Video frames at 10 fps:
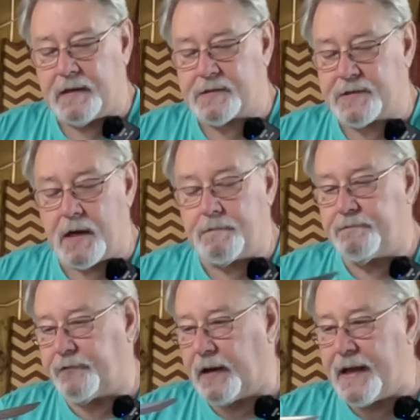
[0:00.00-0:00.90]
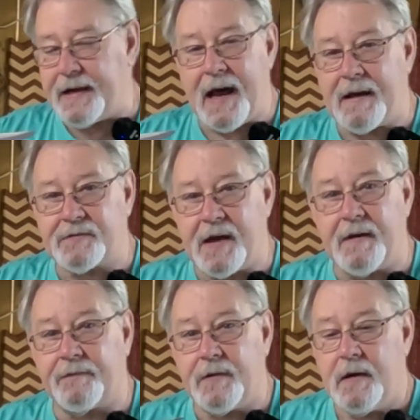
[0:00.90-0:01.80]
Some fillet knives
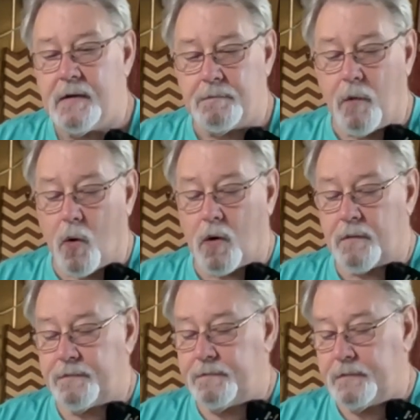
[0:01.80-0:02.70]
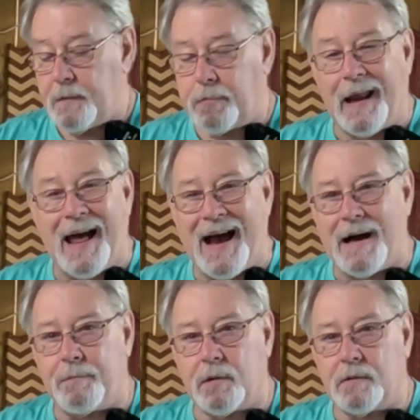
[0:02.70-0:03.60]
have more
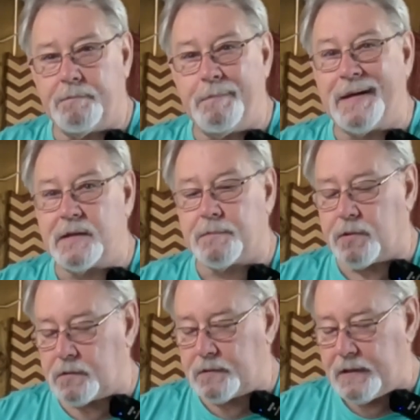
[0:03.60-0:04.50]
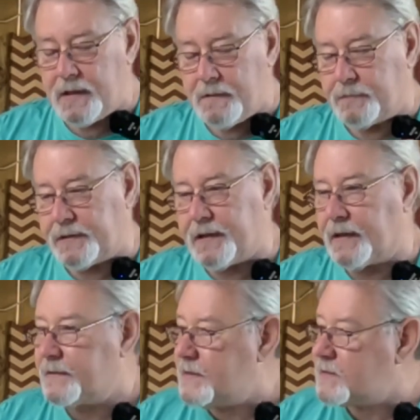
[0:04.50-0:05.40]
pliable, bendable, but
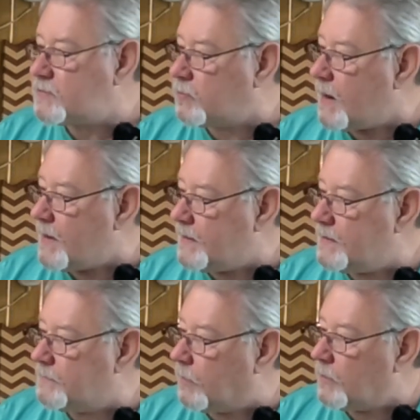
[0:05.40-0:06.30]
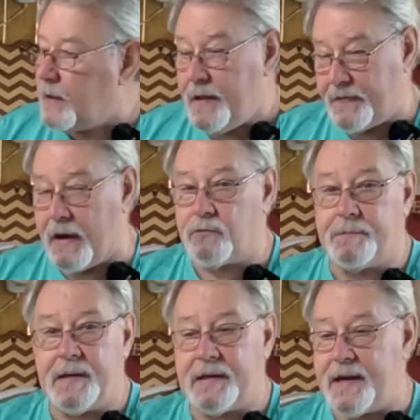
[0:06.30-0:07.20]
this right here, boy, that
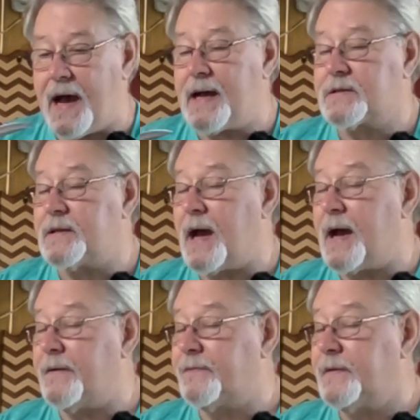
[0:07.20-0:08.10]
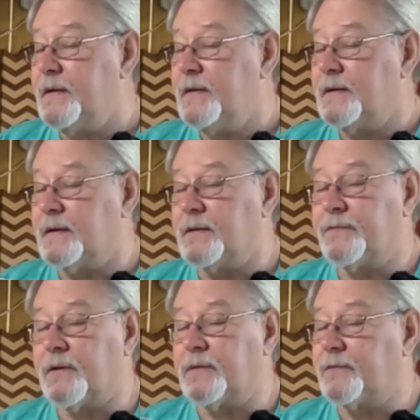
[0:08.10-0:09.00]
would be a nice knife
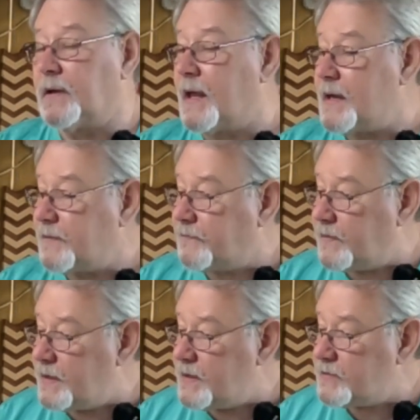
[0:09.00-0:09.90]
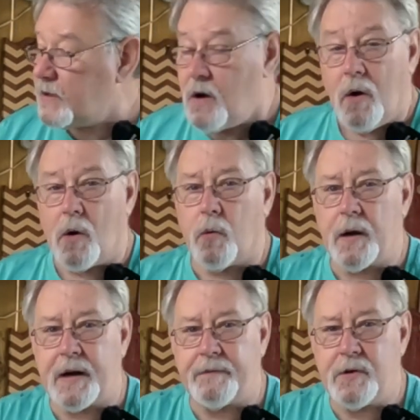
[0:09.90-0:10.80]
for filleting fish or
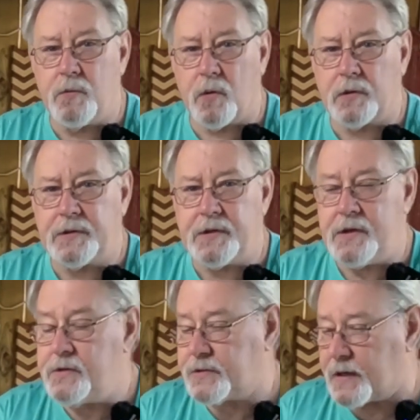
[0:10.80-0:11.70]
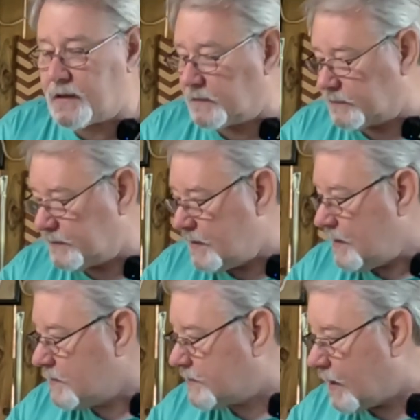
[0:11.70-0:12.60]
whatever you wanted to use it on.
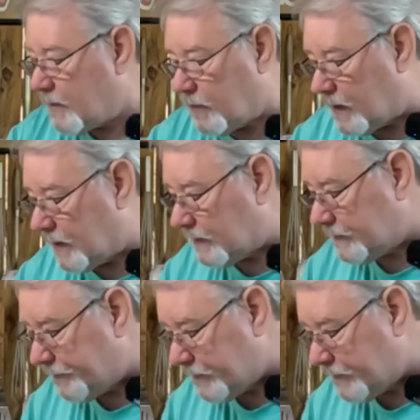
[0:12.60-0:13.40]
So